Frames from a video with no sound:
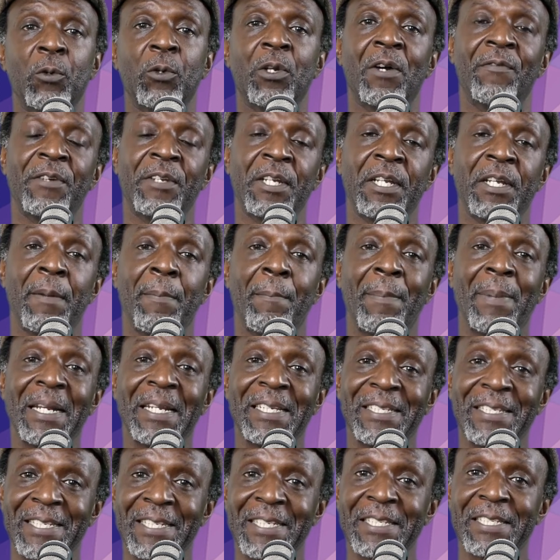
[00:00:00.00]
of an
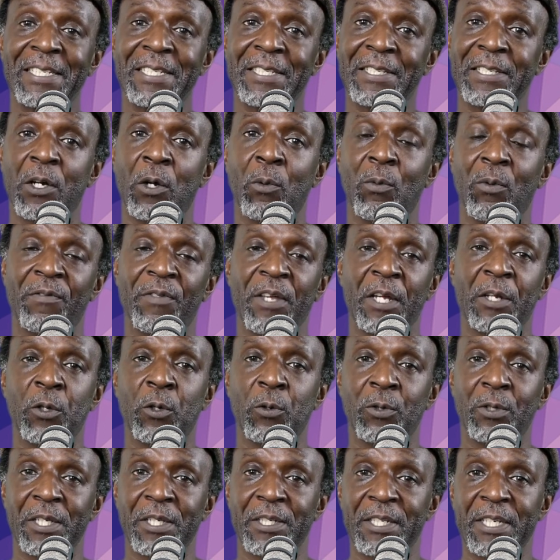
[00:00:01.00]
inability to deal with their new
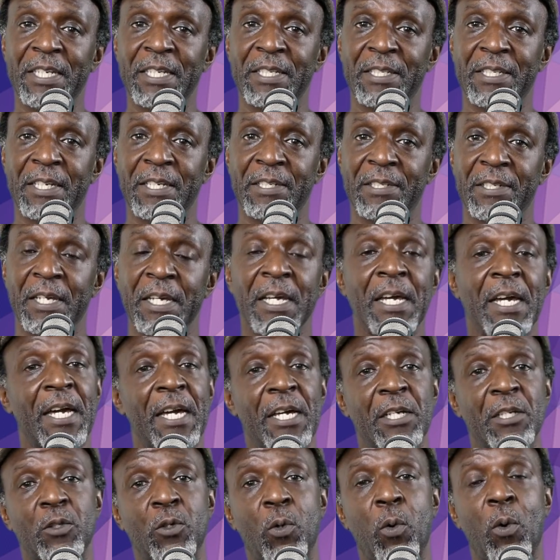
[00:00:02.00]
diseases. It
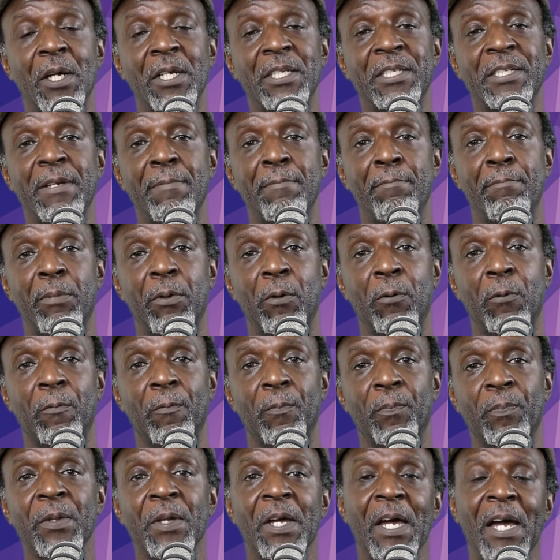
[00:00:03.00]
is quite simple.
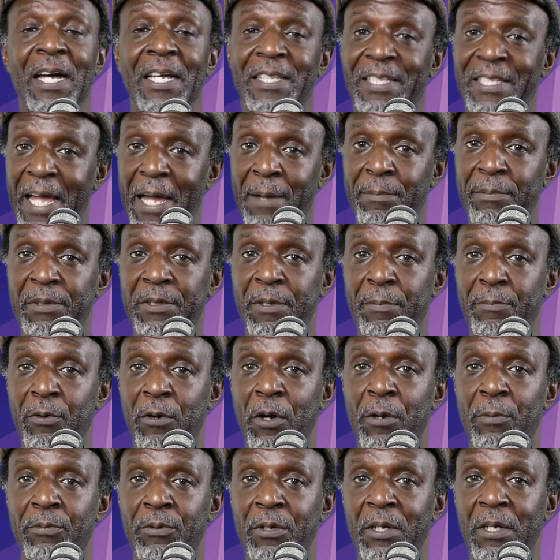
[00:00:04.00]
Adapt
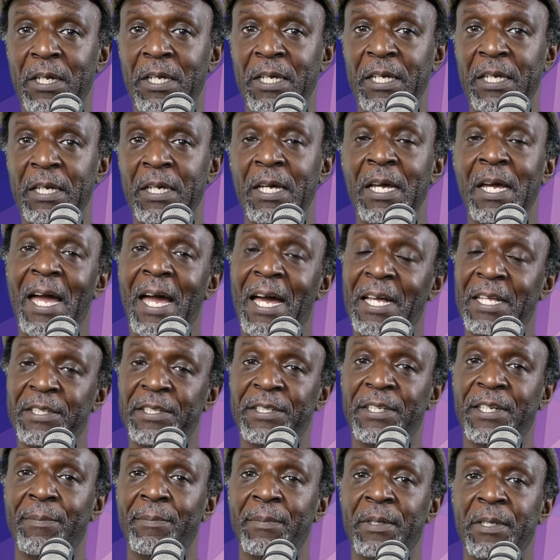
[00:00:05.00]
appropriately and
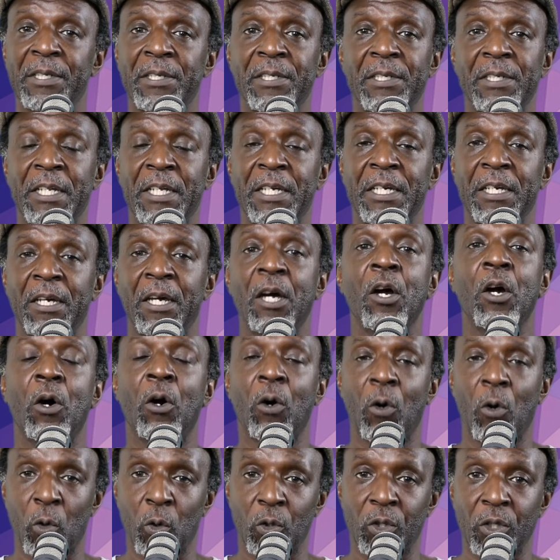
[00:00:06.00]
timorously
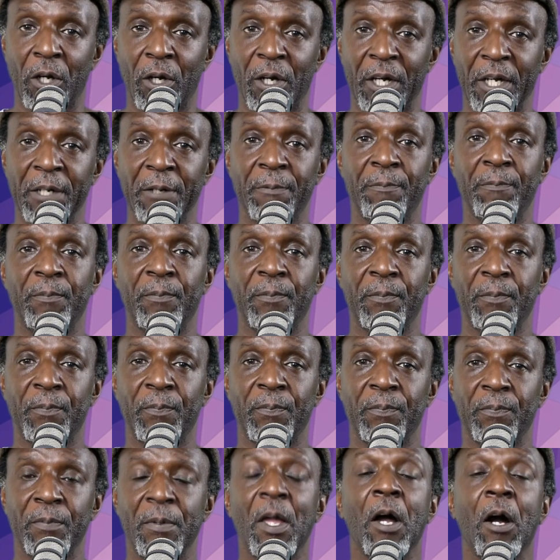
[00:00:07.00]
or die.
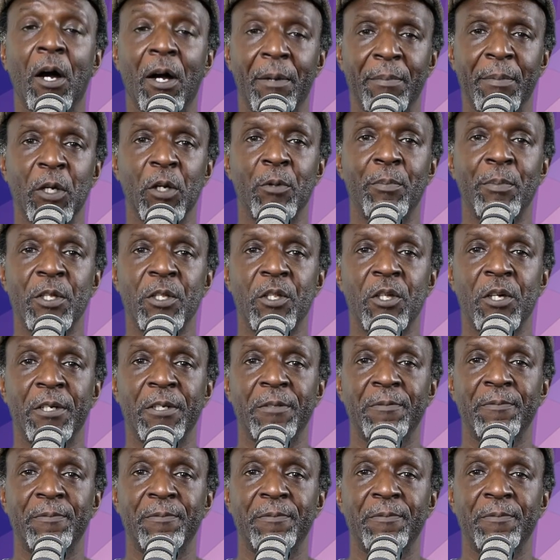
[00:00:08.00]
I'm the OBG.